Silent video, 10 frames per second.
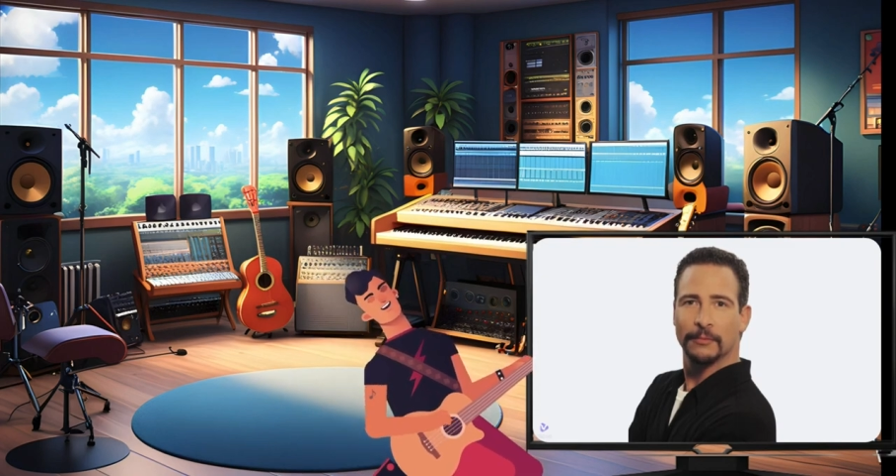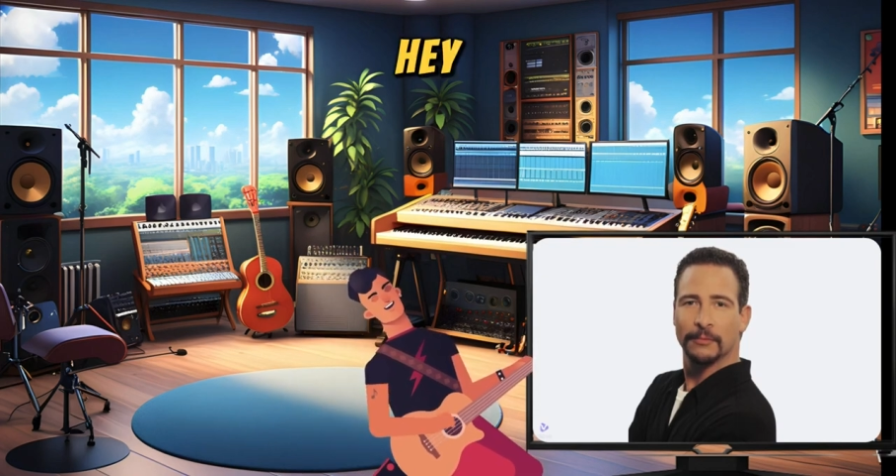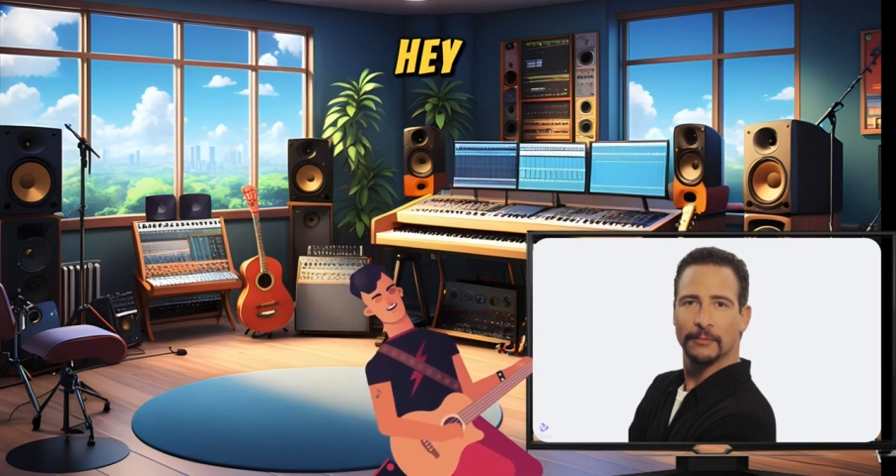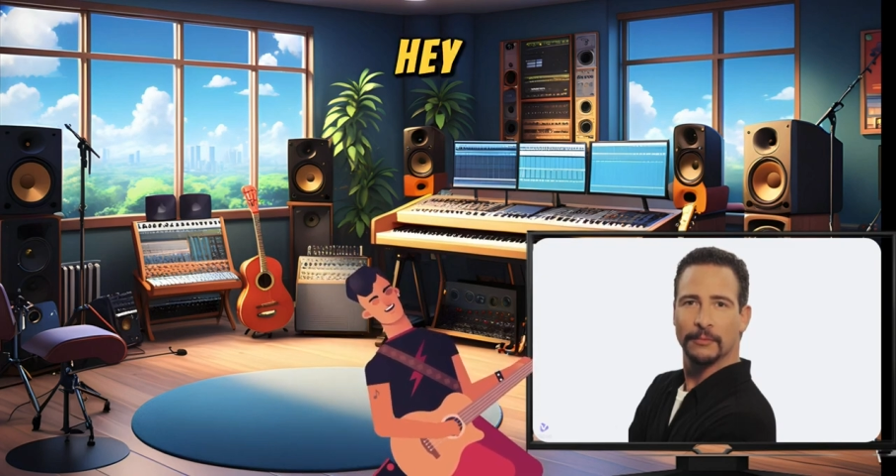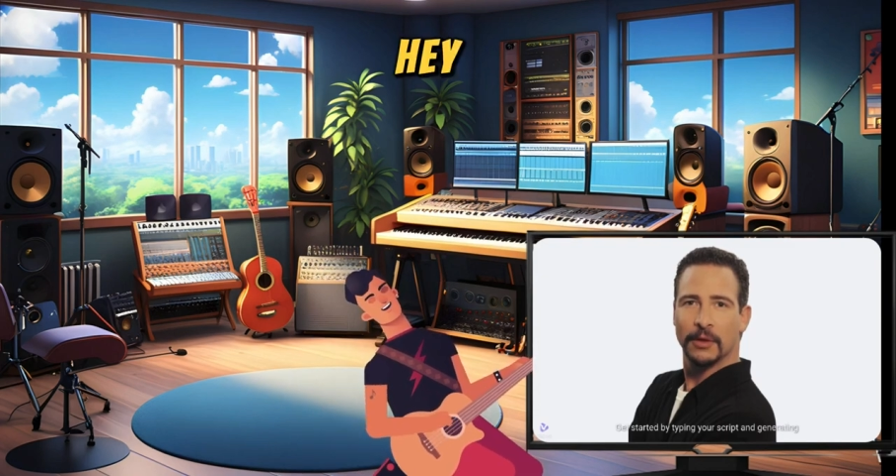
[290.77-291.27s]
Hey,
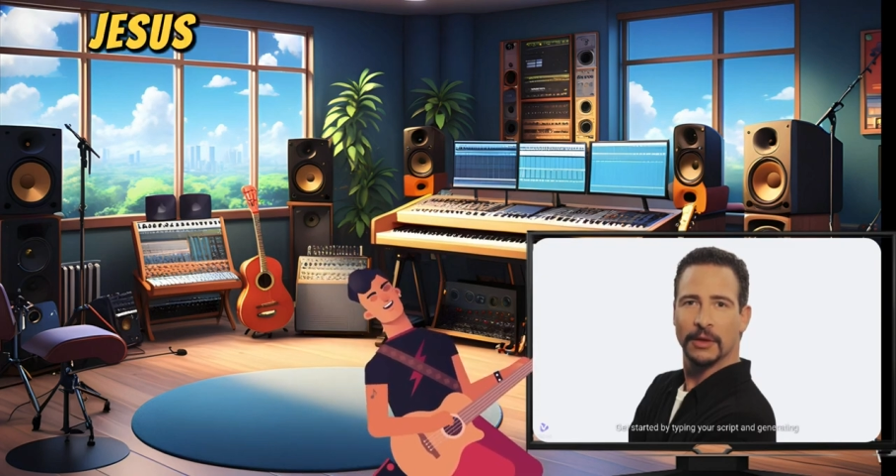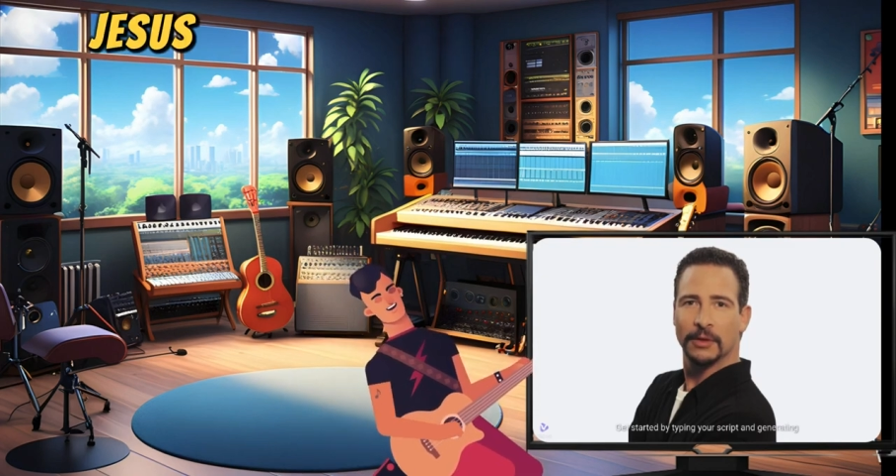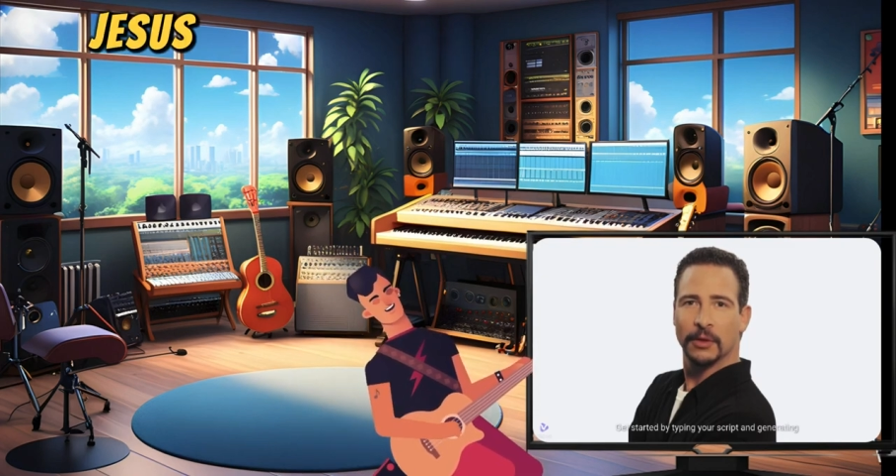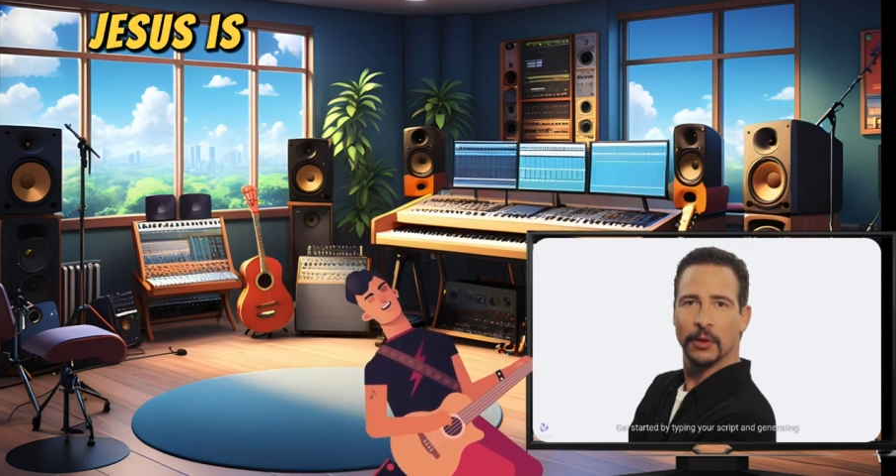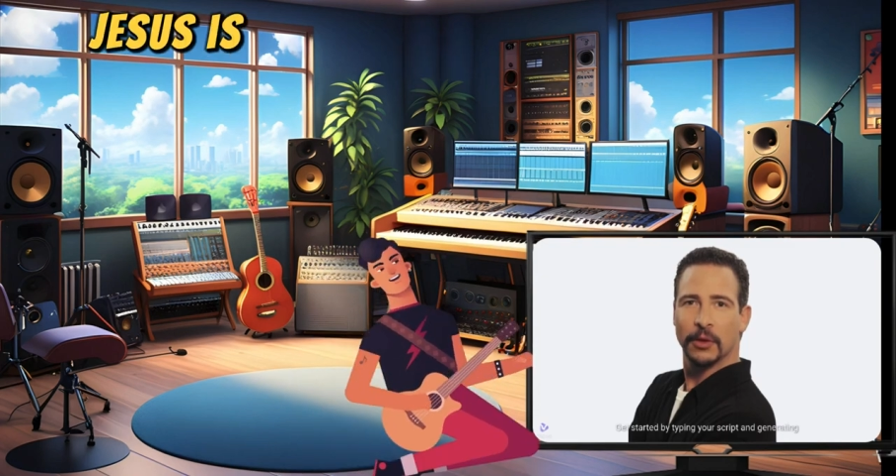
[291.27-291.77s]
Zeus
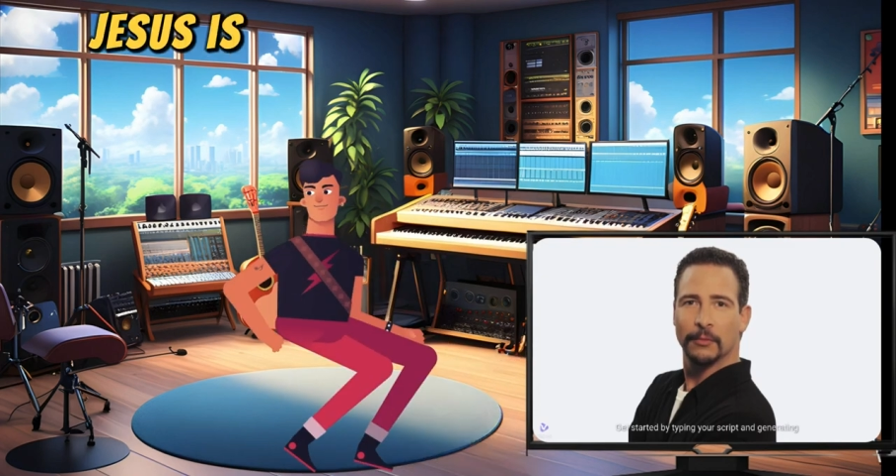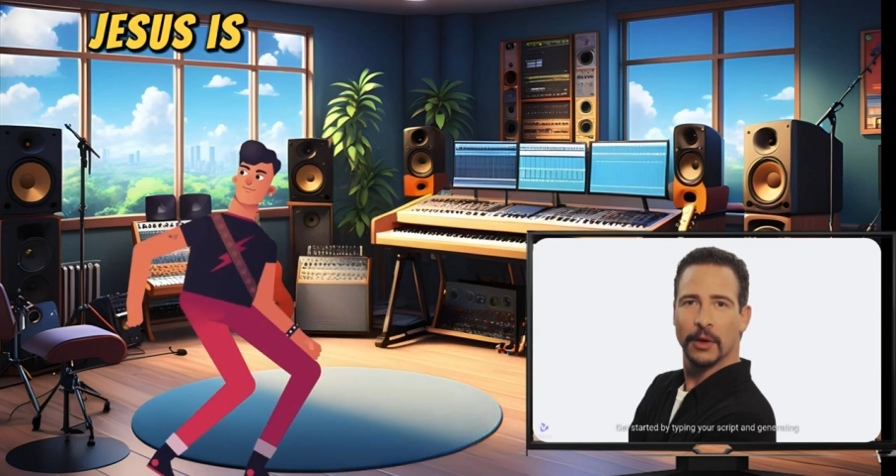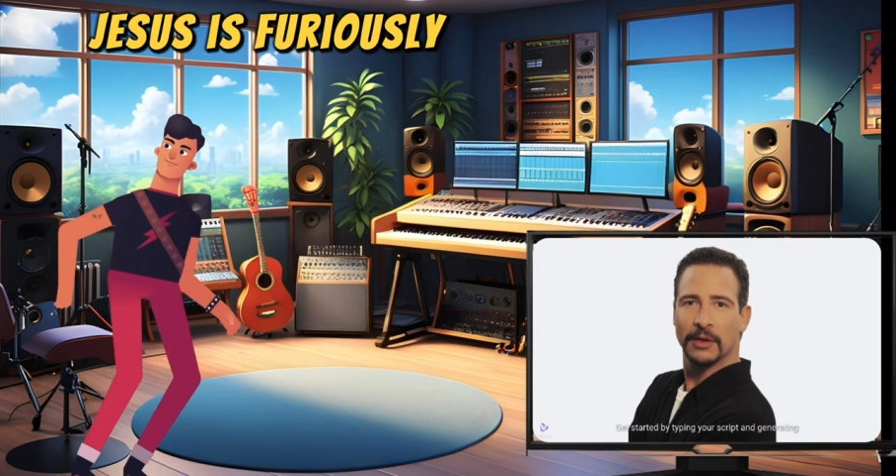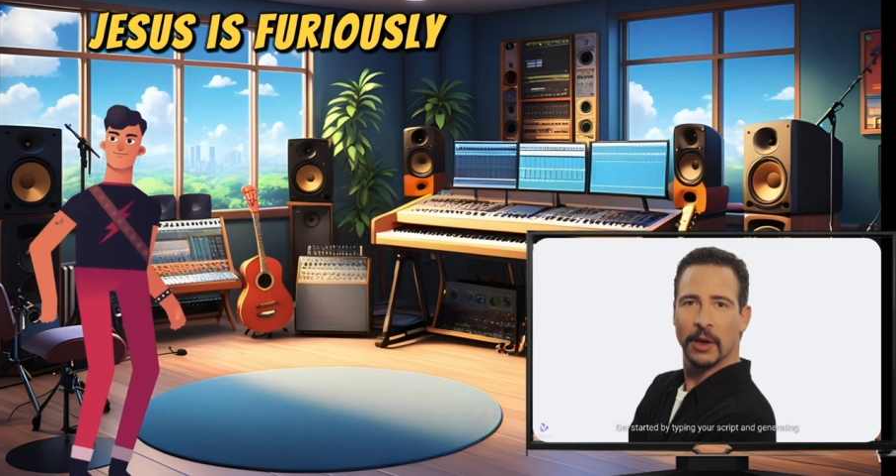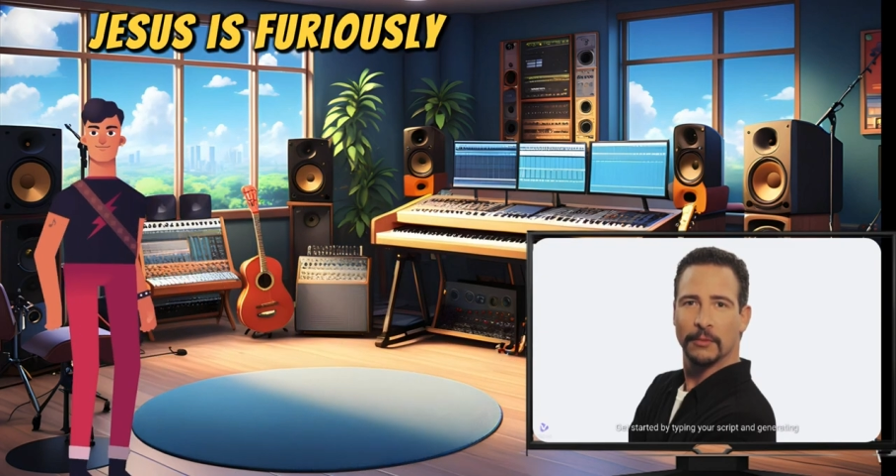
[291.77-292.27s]
is
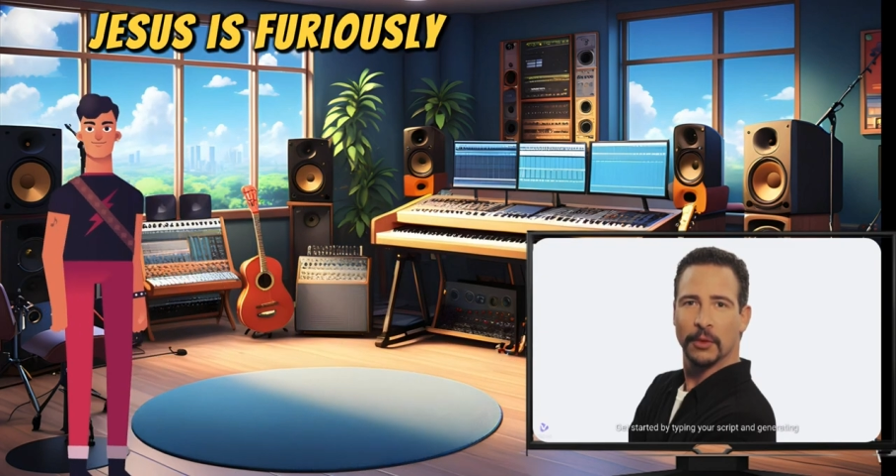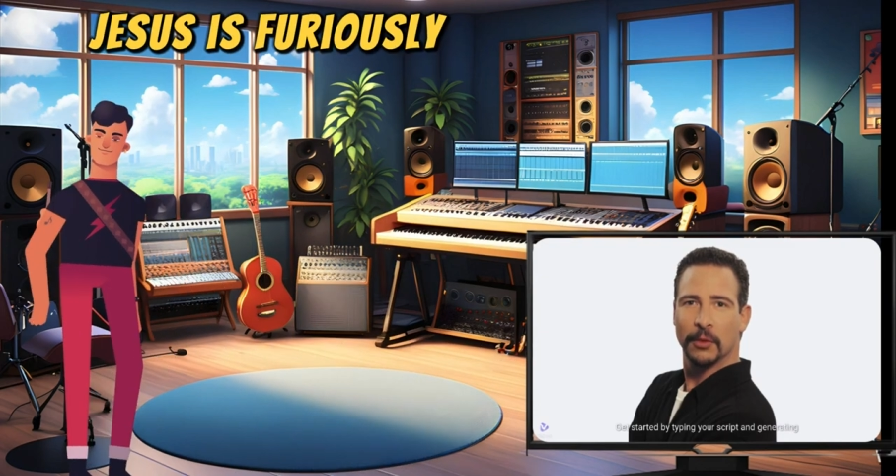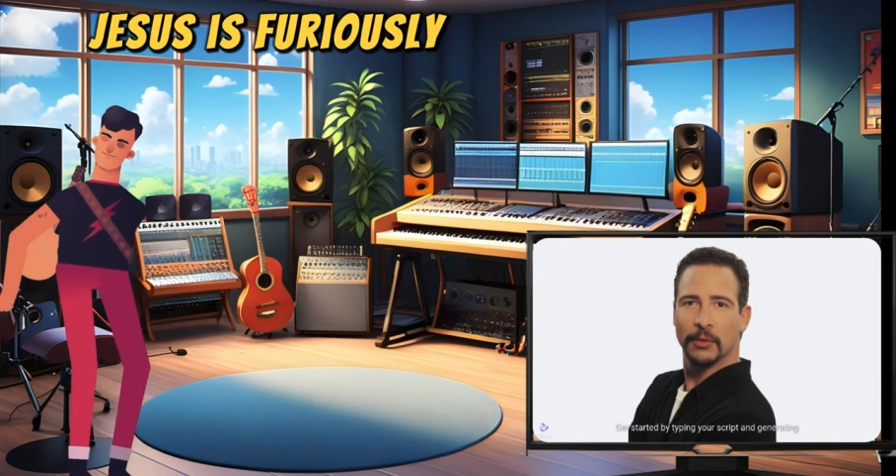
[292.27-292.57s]
furiously